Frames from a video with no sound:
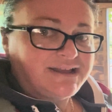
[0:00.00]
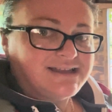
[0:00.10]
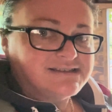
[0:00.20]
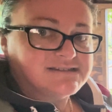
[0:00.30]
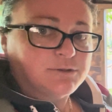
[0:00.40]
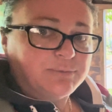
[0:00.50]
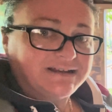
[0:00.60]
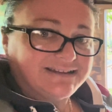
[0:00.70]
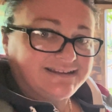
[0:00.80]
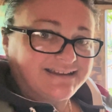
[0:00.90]
It's still
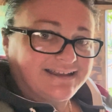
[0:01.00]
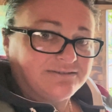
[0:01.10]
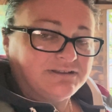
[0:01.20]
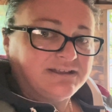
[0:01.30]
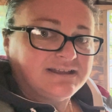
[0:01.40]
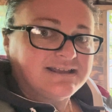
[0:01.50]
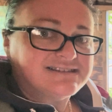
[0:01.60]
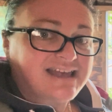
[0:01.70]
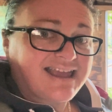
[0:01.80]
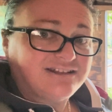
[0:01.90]
piddling it down. It's
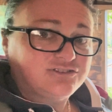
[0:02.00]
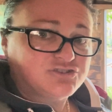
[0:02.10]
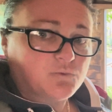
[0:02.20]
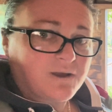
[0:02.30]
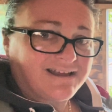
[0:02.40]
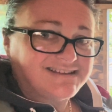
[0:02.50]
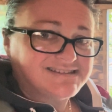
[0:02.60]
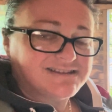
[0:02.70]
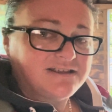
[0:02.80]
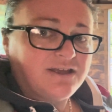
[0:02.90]
hailed twice.